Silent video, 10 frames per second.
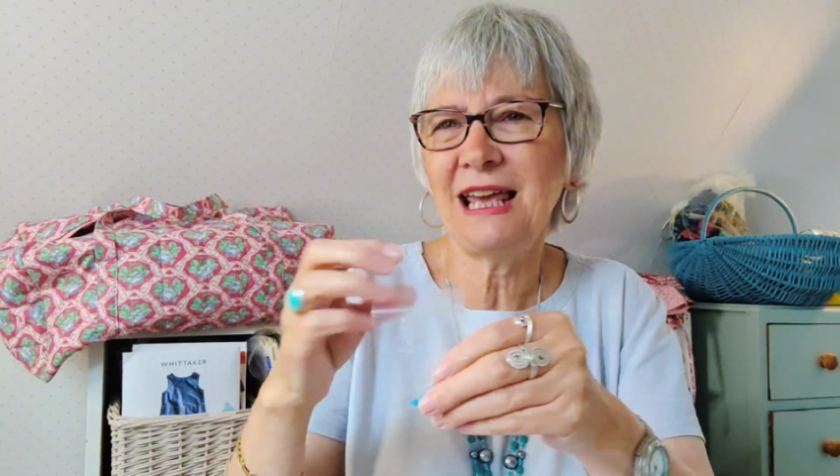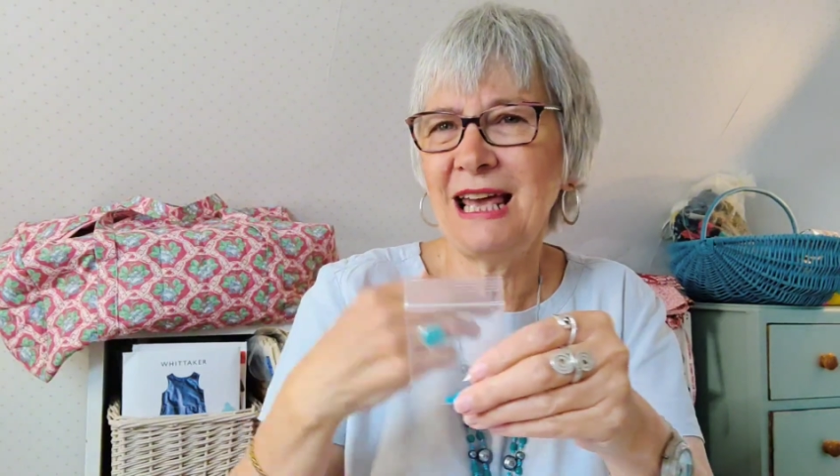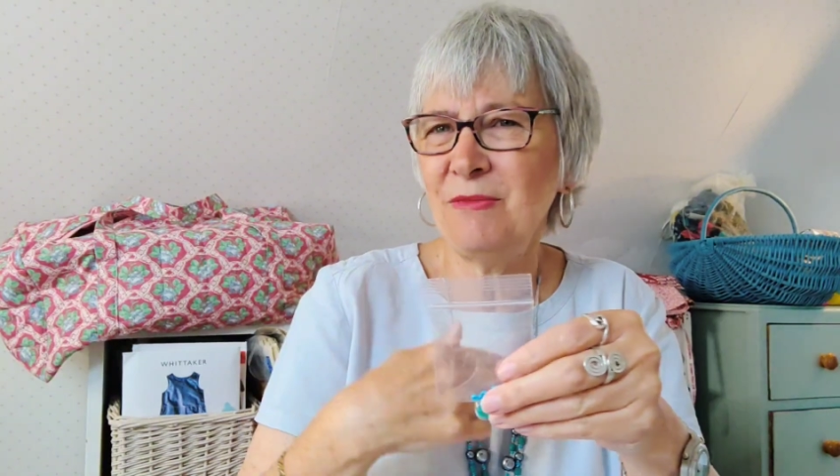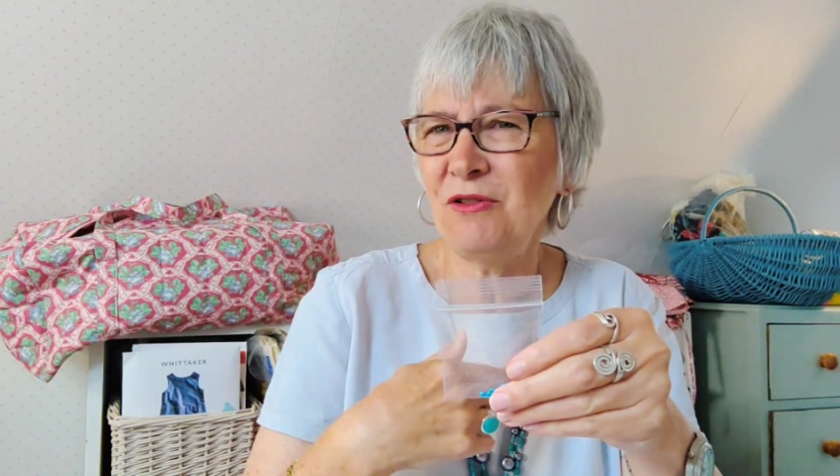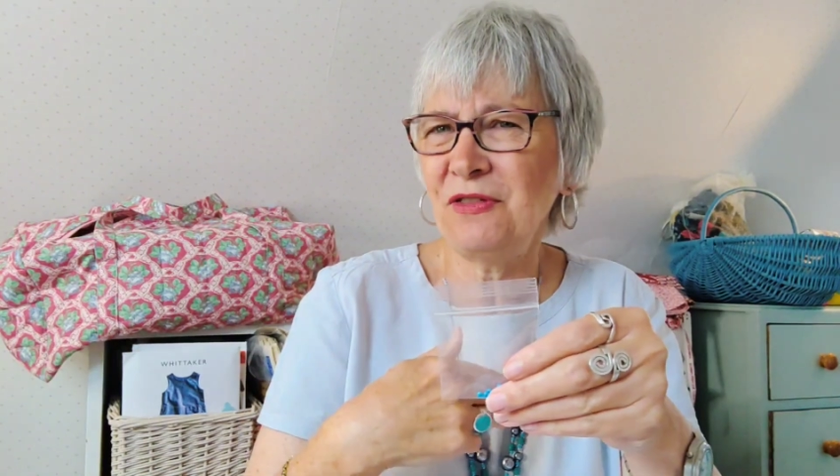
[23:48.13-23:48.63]

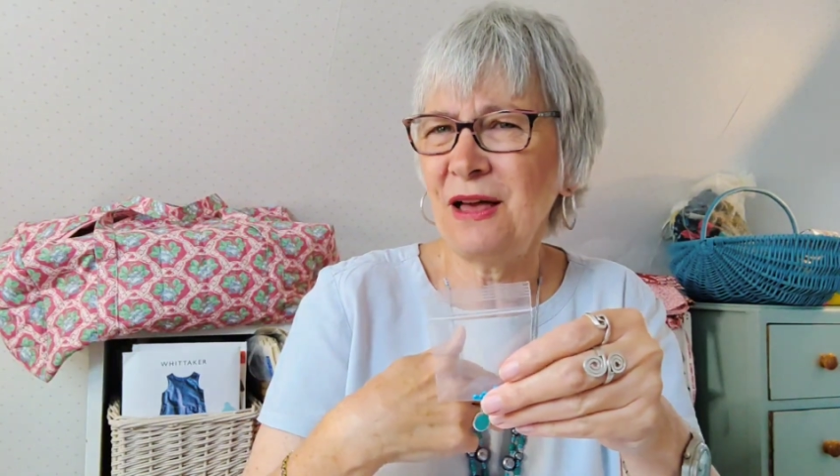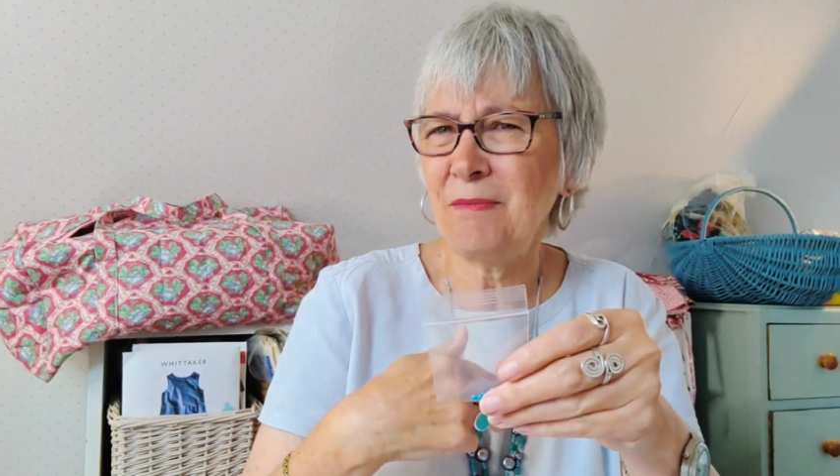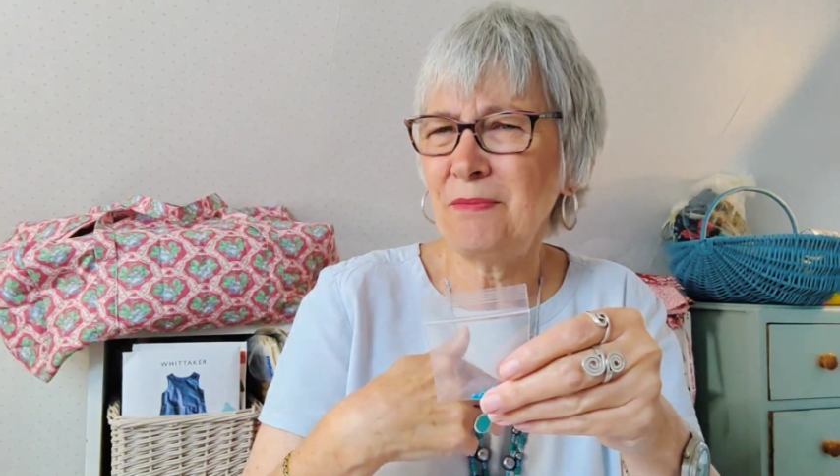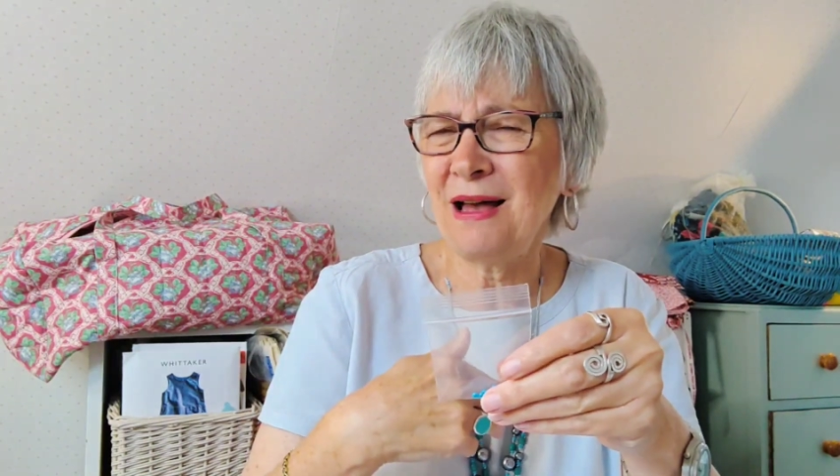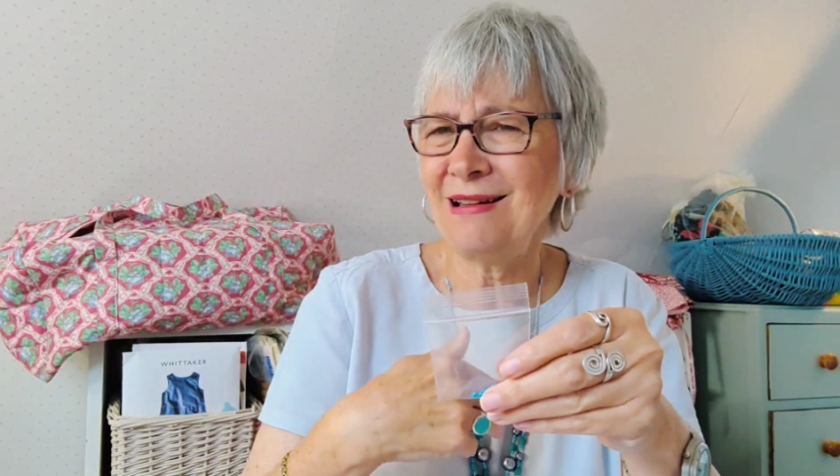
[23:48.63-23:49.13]
came off
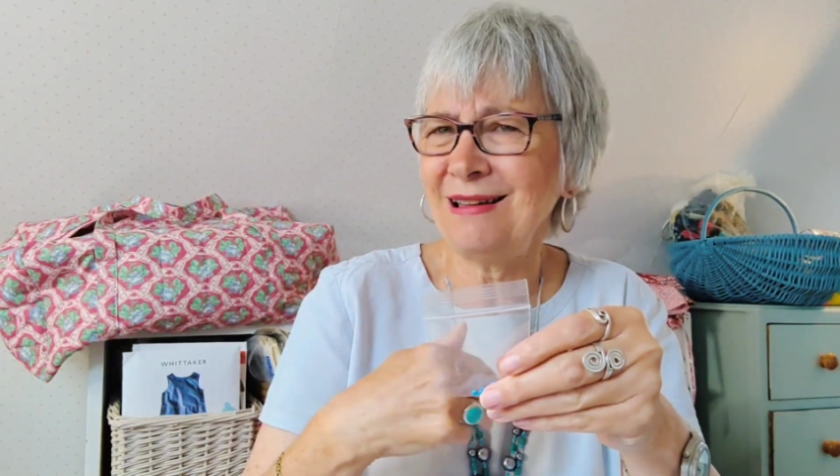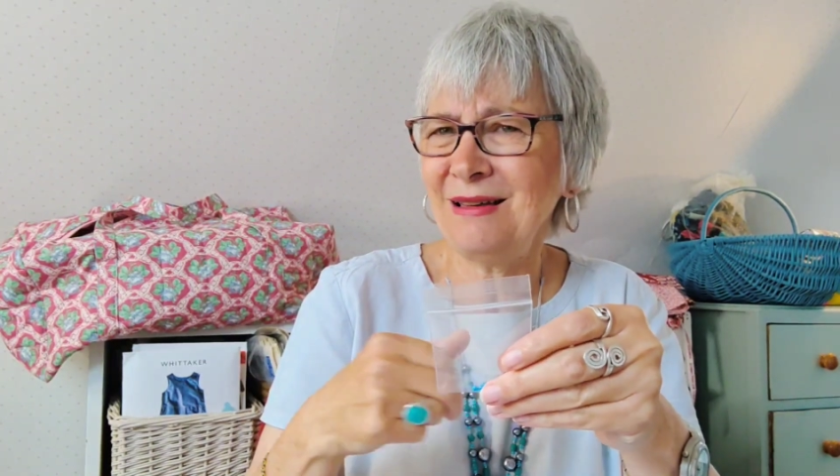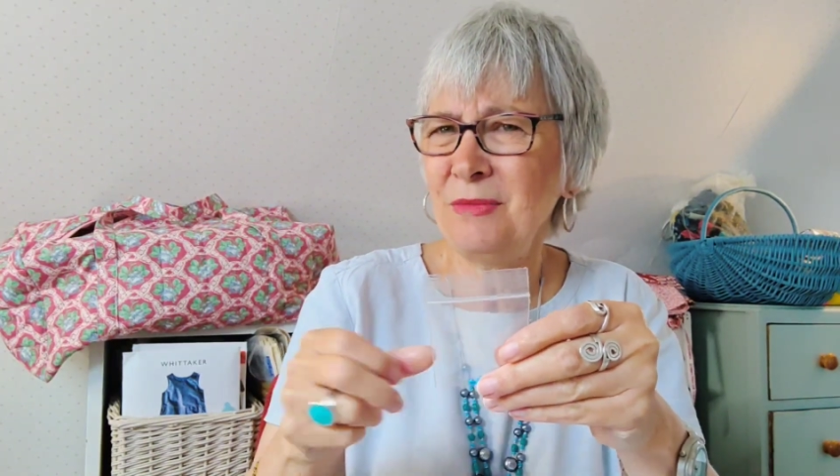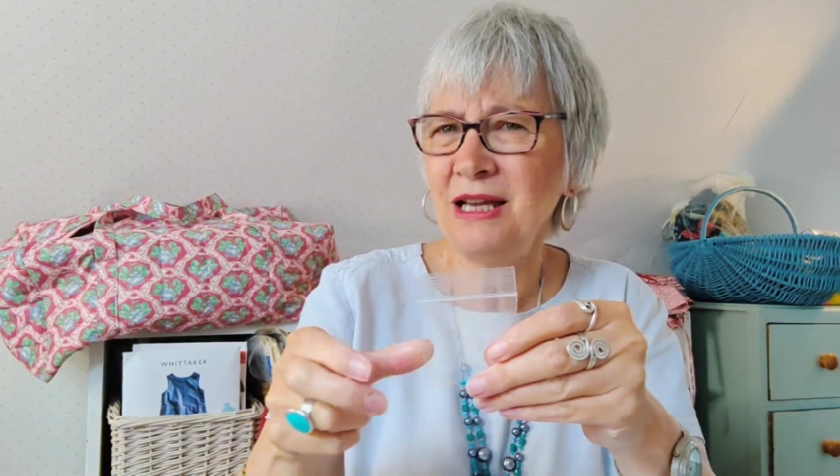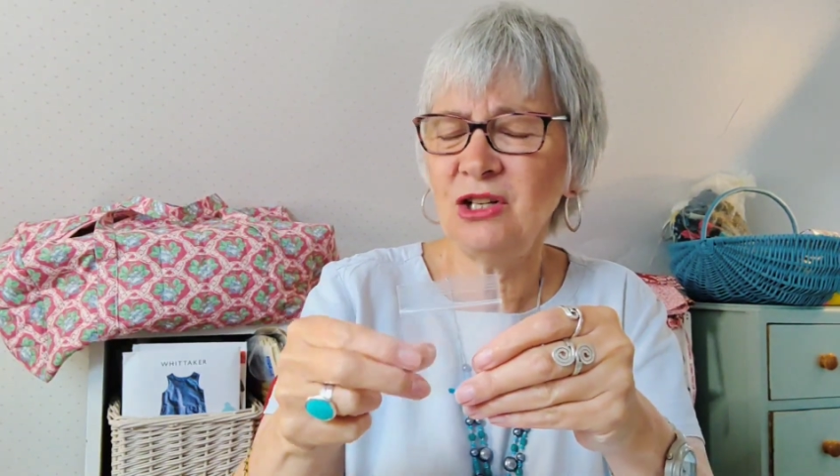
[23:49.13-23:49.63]
that bag
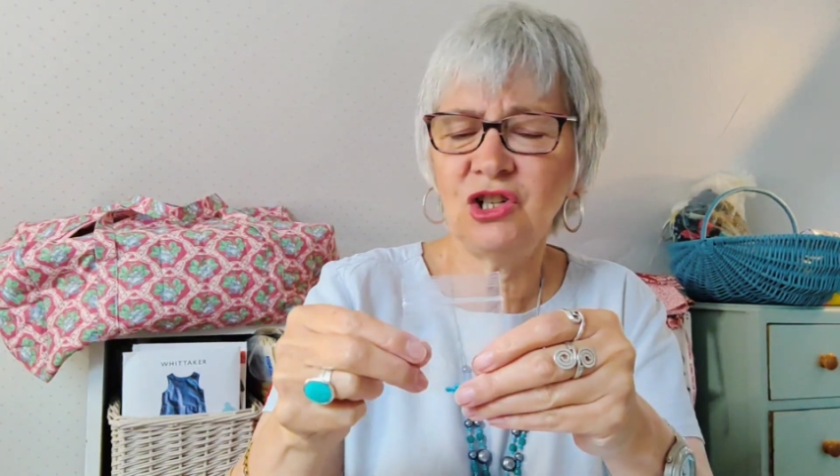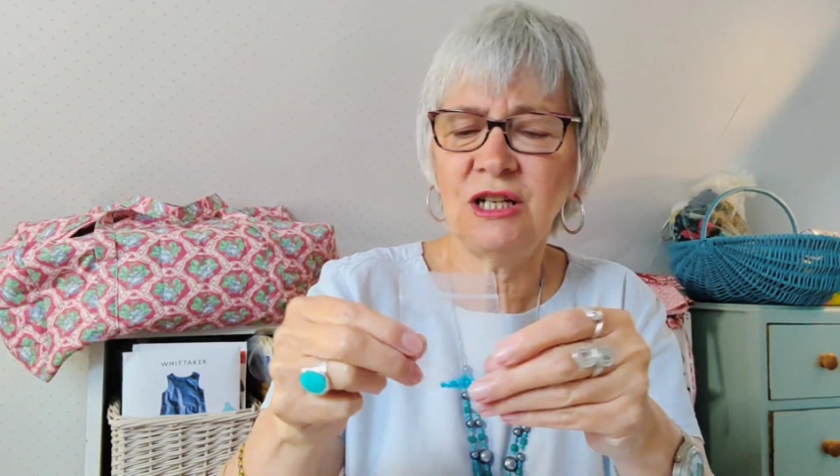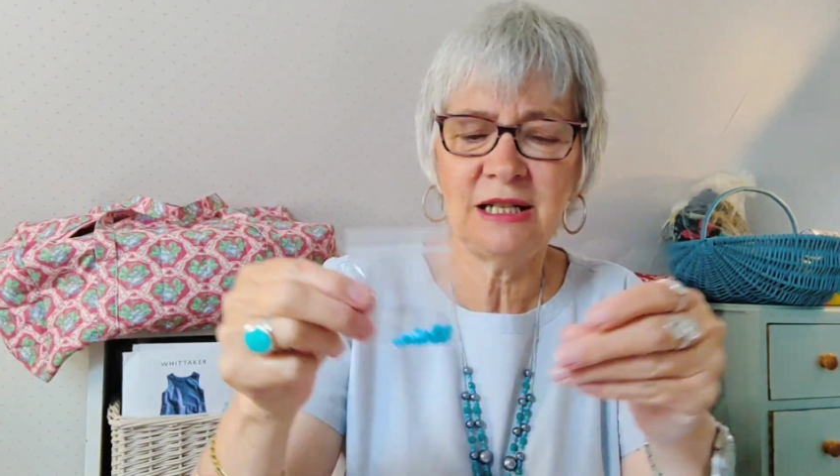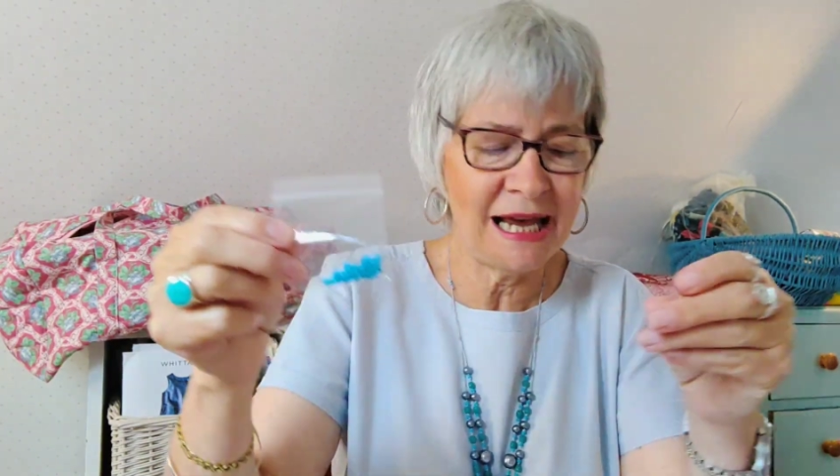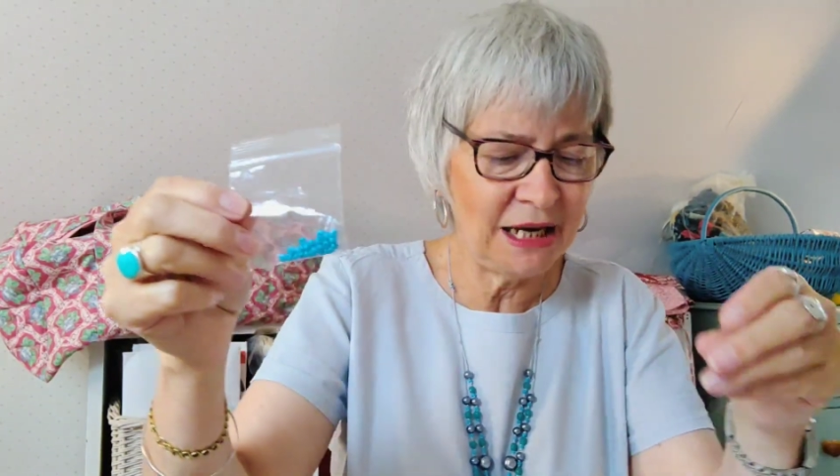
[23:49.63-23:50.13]
I mentioned.